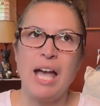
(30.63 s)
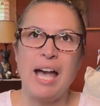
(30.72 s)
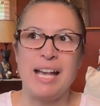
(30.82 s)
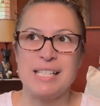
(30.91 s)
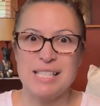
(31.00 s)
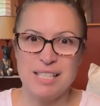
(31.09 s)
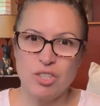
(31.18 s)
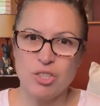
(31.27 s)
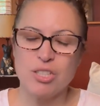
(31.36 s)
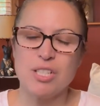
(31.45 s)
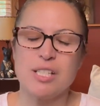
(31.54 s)
As
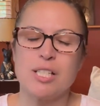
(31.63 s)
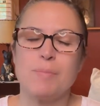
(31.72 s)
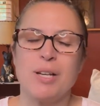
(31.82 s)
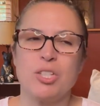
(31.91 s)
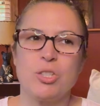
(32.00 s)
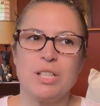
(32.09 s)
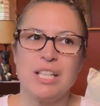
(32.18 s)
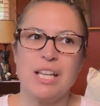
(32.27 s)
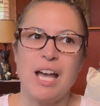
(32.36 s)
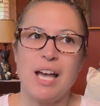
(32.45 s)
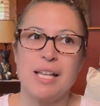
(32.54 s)
teachers,
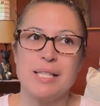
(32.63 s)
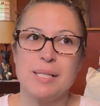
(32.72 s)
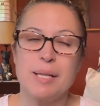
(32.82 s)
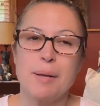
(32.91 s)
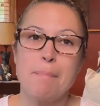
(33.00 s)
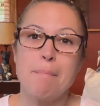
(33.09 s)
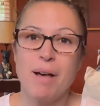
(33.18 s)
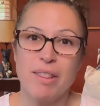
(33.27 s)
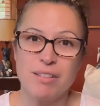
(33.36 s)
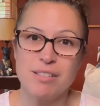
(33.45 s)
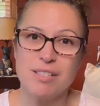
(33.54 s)
especially as
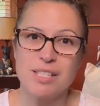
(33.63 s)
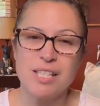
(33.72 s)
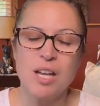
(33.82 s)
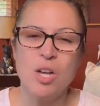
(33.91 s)
mothers,